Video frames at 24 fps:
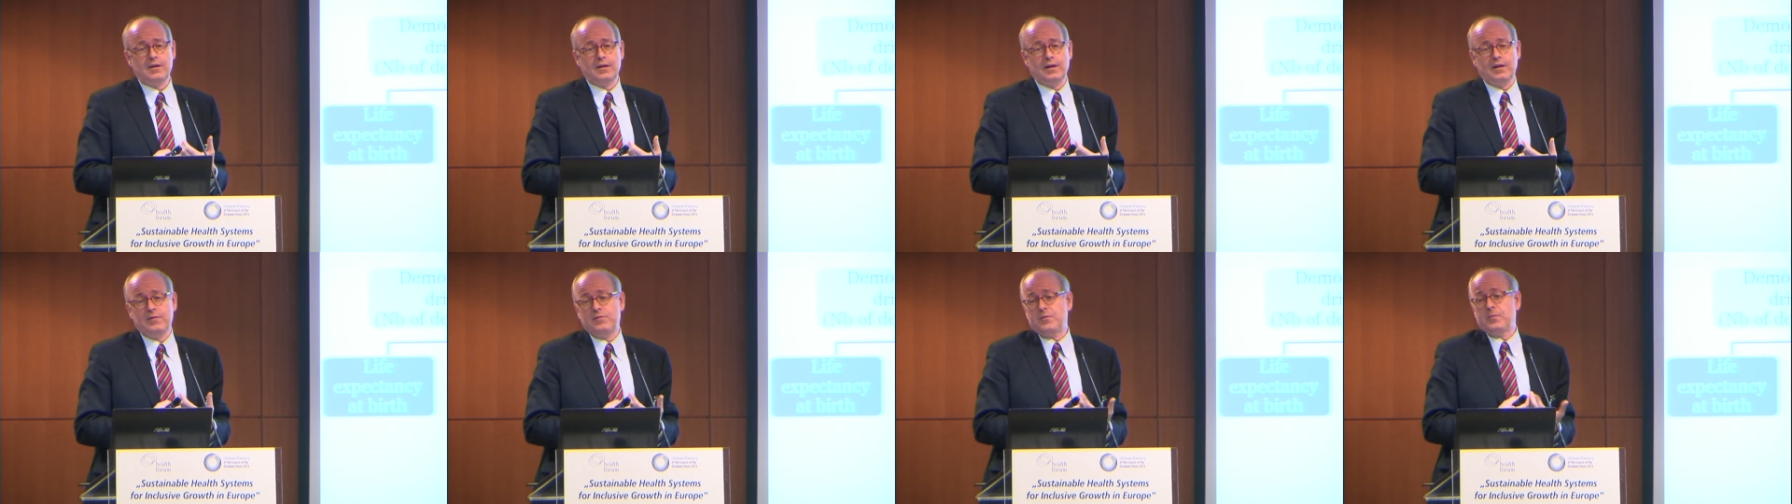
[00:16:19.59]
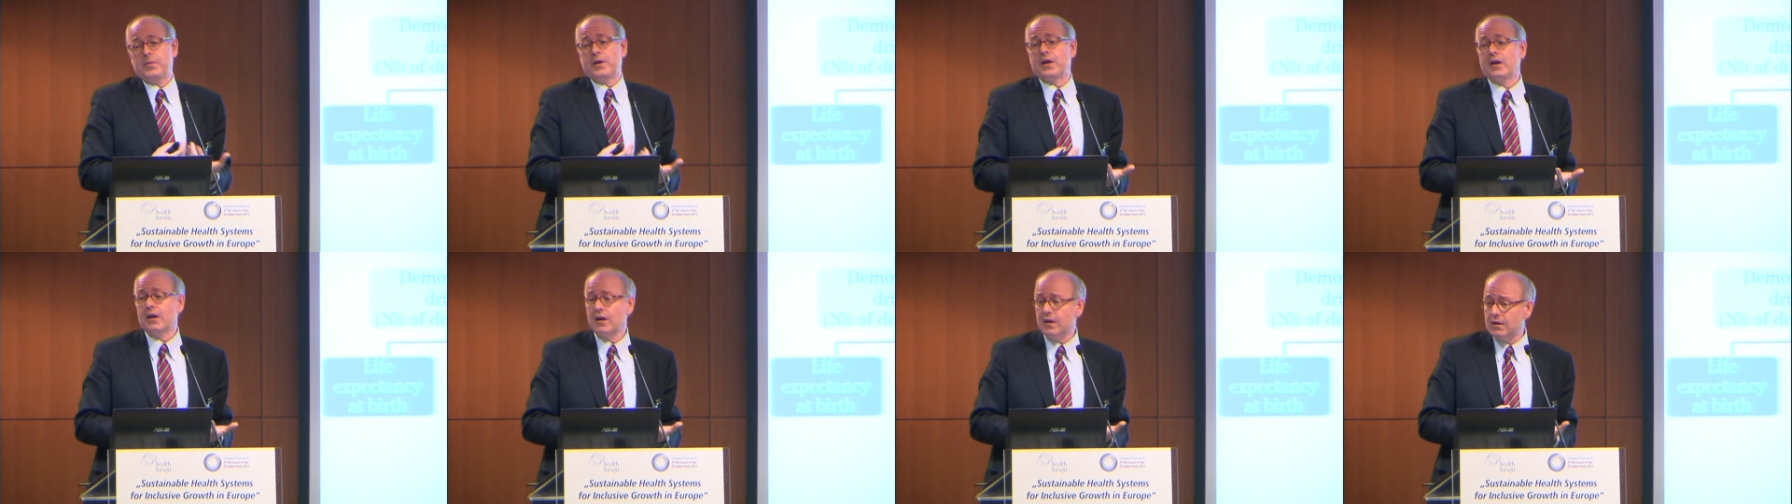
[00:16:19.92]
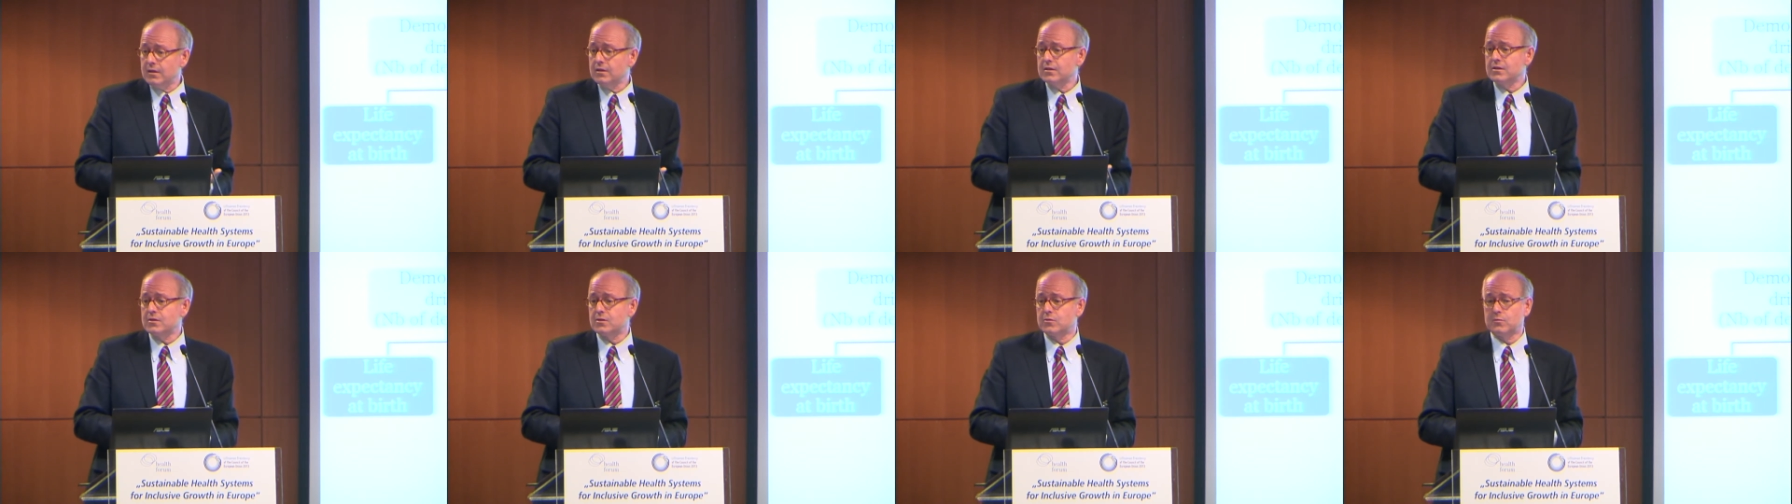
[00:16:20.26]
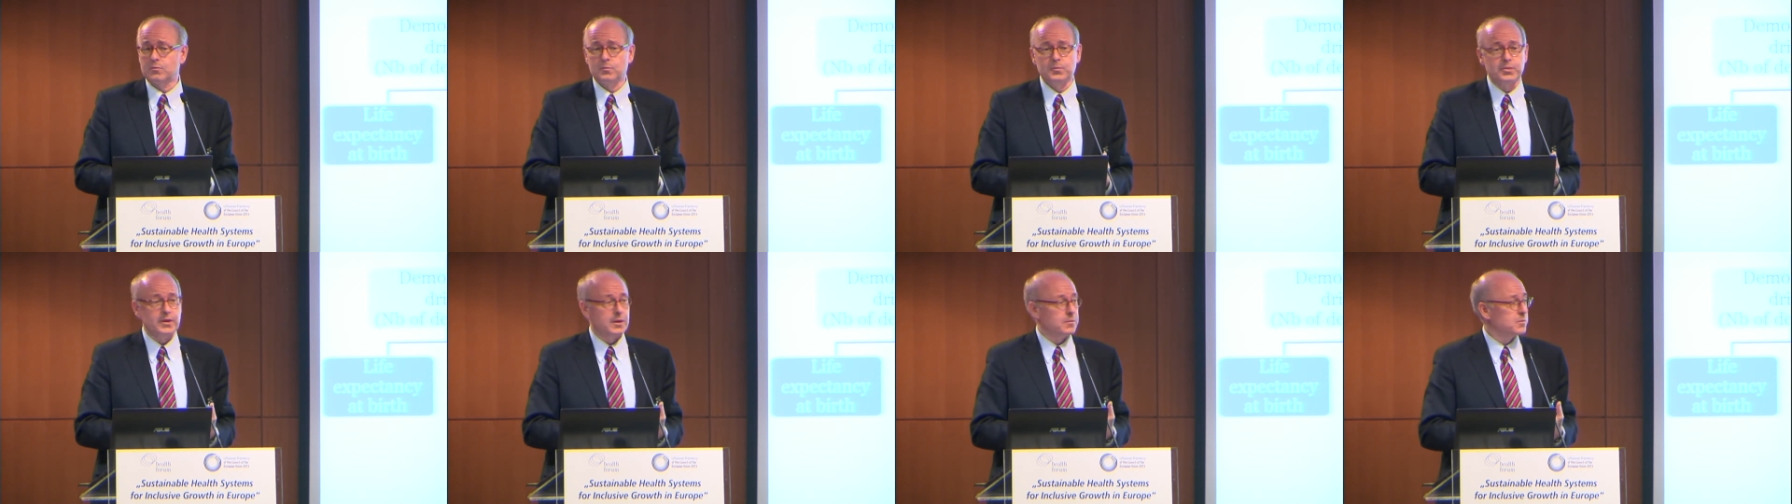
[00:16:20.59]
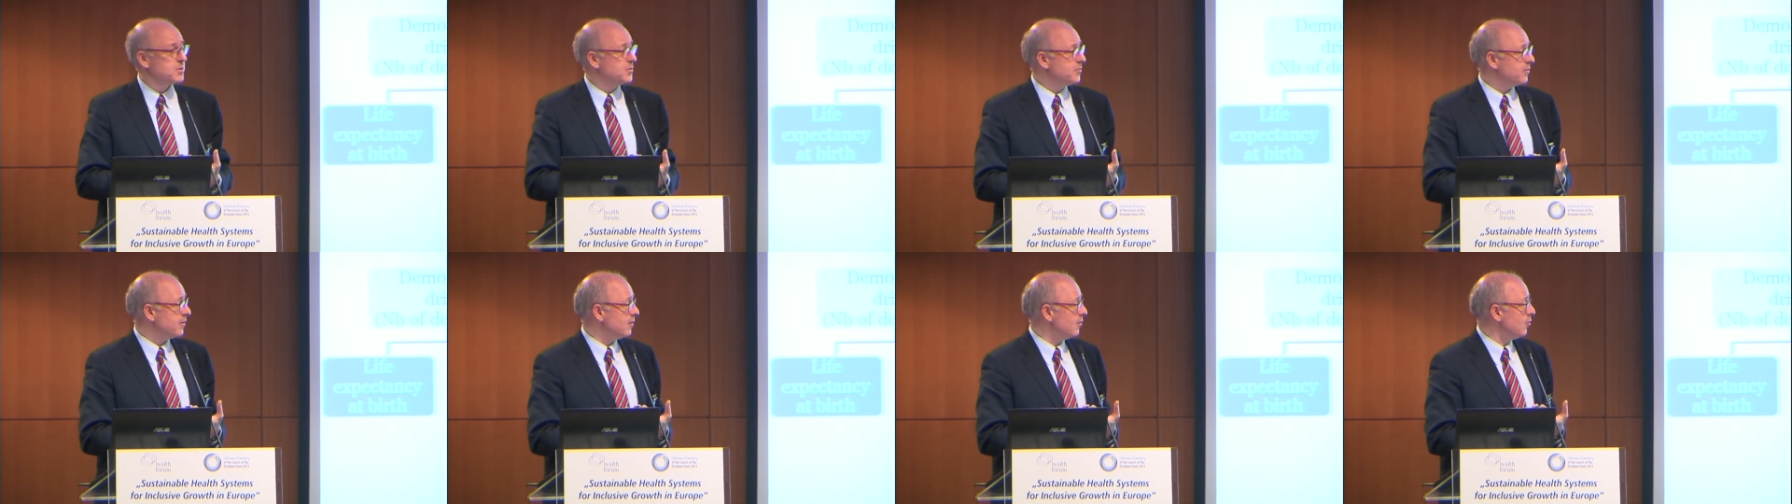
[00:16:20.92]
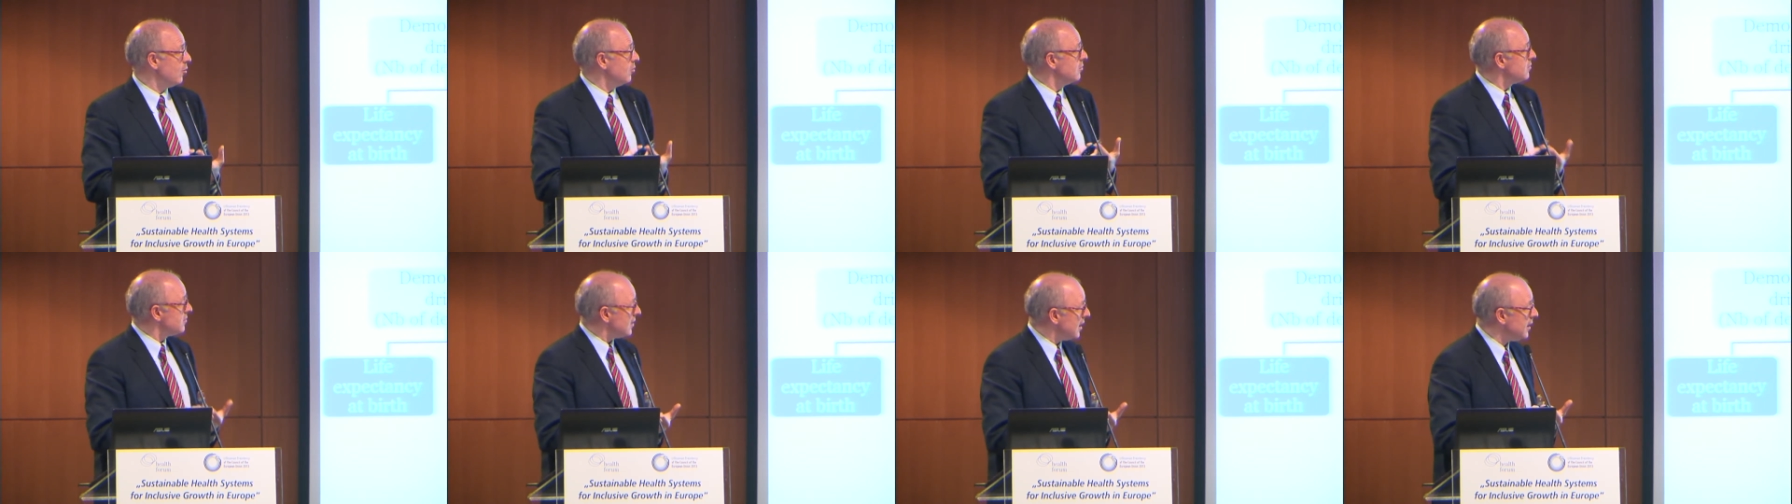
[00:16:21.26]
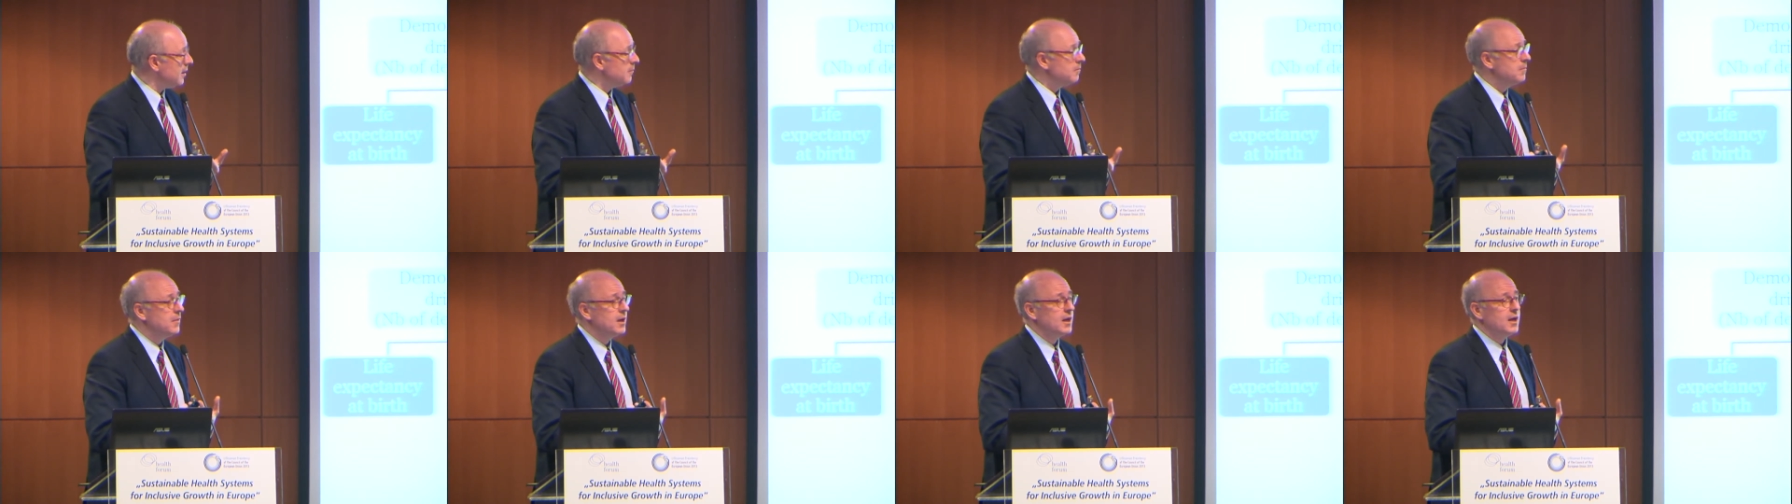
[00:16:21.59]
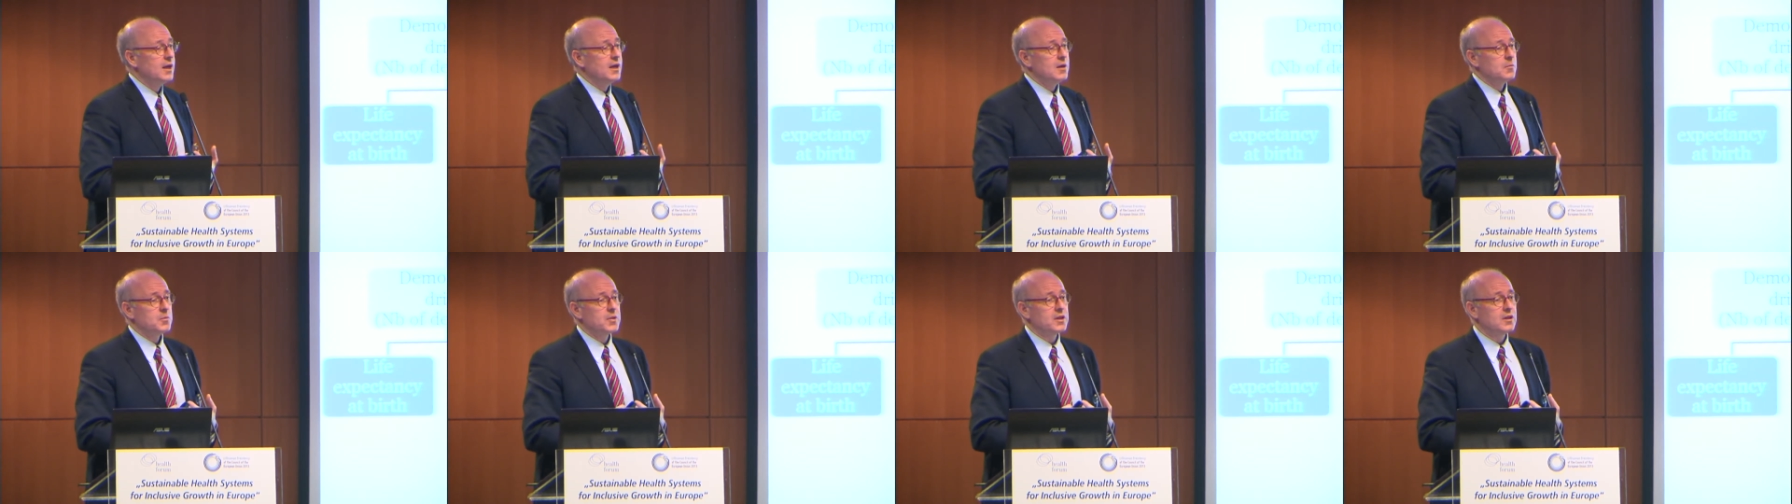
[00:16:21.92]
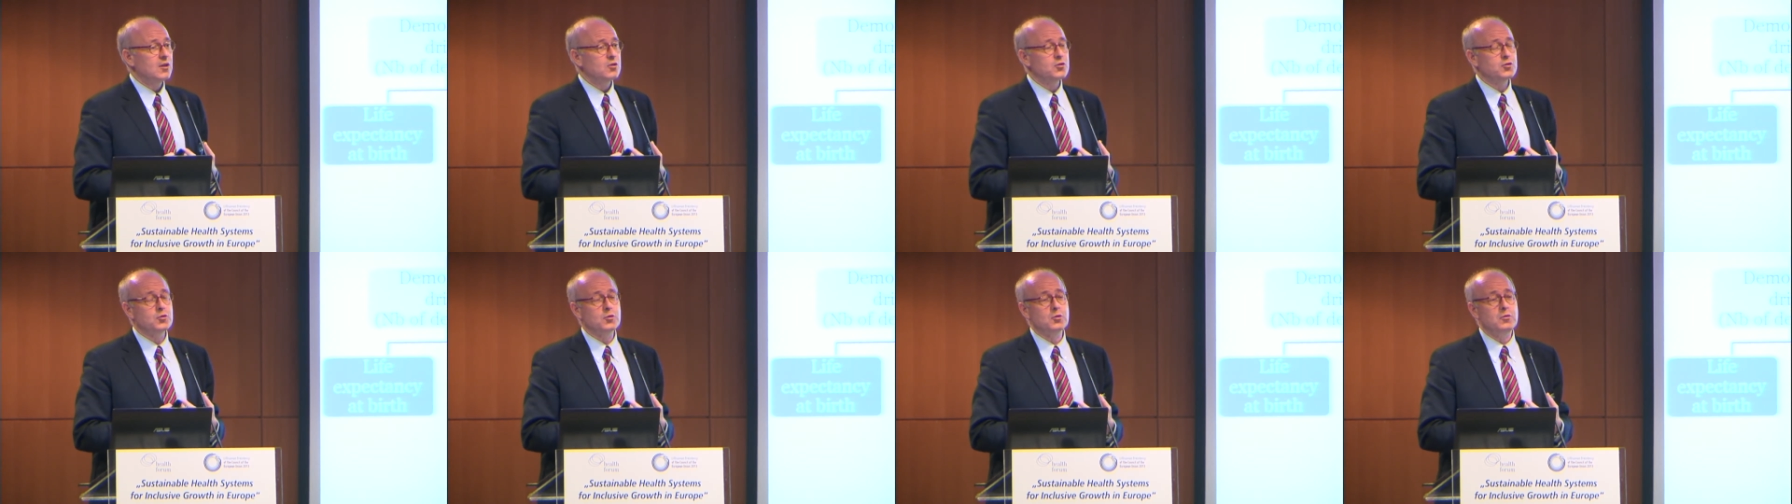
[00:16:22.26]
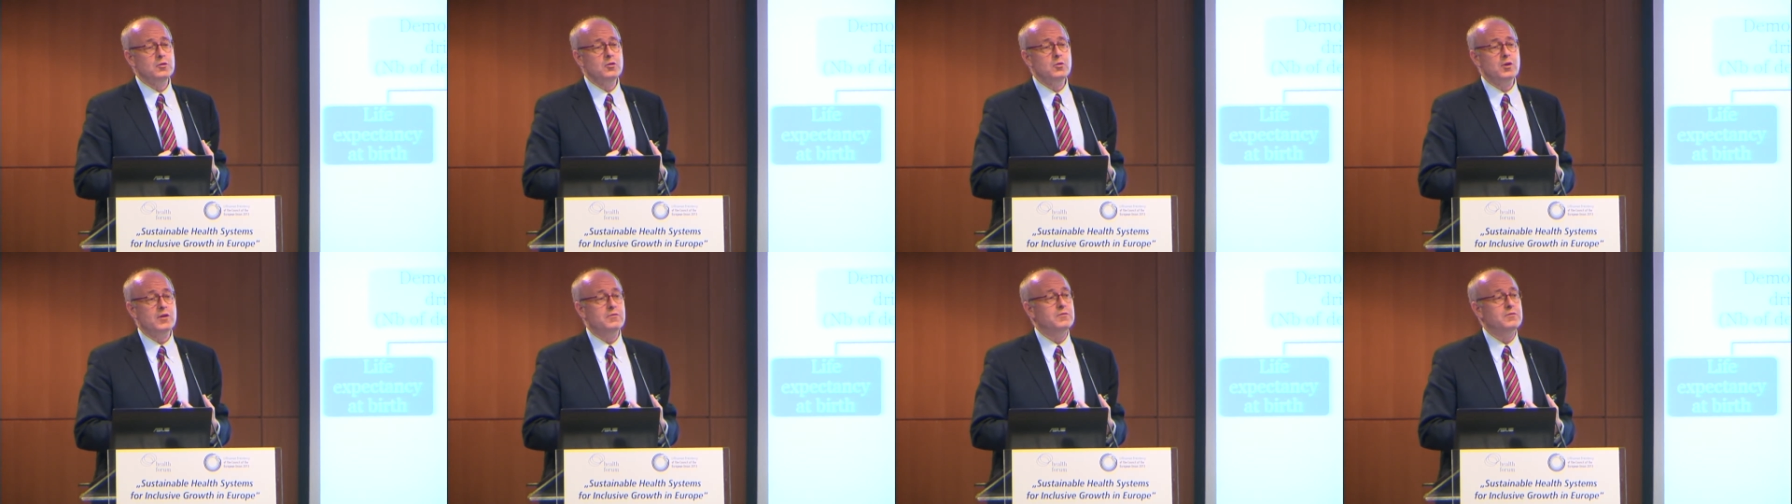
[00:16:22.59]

have a better health, perhaps for a long time, but also you